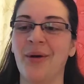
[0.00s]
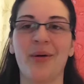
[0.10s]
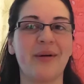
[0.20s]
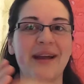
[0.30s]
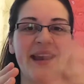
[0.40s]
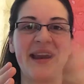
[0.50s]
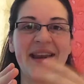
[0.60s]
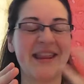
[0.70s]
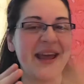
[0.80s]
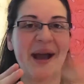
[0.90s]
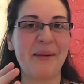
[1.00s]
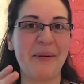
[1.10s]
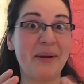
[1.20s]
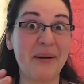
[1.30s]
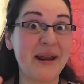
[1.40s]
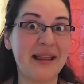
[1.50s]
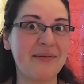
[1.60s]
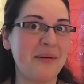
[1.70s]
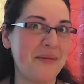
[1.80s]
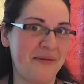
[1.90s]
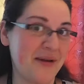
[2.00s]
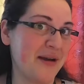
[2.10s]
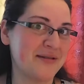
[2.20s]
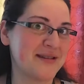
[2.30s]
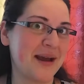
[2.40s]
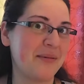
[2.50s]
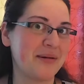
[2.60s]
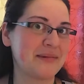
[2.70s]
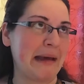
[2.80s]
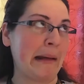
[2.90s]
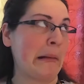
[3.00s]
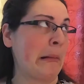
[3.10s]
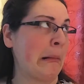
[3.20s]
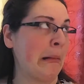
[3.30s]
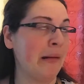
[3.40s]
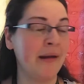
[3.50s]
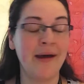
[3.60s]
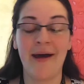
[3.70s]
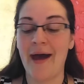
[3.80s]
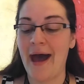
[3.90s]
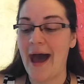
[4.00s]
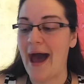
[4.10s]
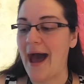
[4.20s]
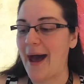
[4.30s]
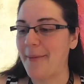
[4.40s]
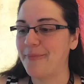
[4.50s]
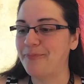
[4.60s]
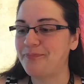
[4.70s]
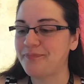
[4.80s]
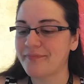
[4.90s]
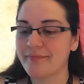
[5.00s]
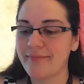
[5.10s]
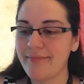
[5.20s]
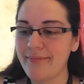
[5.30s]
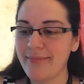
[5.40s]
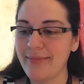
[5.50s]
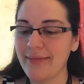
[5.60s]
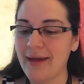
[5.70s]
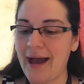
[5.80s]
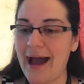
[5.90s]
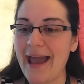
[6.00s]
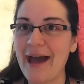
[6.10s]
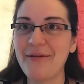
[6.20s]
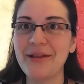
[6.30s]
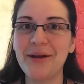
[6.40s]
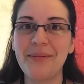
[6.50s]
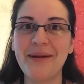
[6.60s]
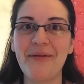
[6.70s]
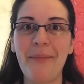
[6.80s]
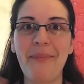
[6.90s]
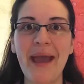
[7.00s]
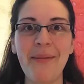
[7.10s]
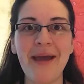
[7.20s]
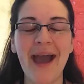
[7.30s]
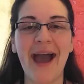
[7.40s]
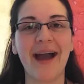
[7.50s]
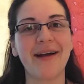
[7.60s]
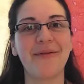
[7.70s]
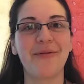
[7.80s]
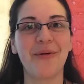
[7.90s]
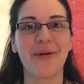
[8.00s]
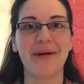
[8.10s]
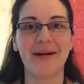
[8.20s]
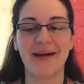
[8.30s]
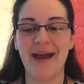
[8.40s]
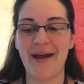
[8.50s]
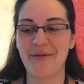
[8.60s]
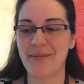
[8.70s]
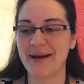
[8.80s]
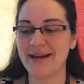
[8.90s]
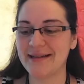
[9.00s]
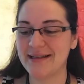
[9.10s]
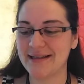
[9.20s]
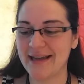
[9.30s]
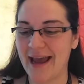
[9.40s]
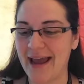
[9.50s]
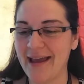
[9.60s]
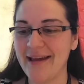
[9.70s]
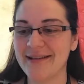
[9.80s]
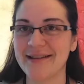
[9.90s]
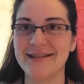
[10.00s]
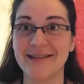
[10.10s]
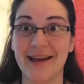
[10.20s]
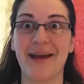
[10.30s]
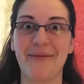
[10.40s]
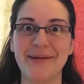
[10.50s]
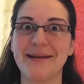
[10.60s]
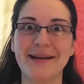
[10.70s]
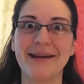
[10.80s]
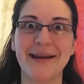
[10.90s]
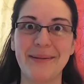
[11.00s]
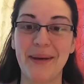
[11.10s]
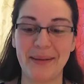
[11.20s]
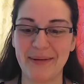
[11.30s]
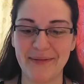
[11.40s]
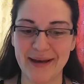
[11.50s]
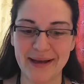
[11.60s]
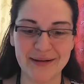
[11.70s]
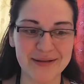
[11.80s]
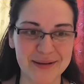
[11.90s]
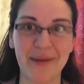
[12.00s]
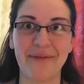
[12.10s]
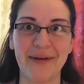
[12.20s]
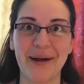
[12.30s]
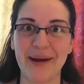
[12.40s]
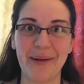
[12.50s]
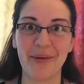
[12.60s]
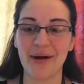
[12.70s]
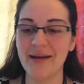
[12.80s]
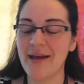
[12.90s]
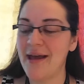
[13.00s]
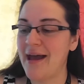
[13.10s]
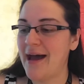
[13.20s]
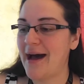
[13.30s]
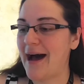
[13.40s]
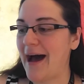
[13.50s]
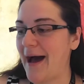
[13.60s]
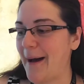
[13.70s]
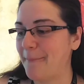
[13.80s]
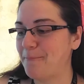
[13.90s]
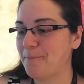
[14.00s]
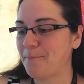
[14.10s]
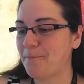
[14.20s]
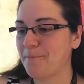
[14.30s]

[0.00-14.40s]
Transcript: or get anything up underneath of them, if you understand what I'm saying. Um, I have a little bit of a baby hack for everybody today since I haven't done any baby videos, so I figured I would. Um,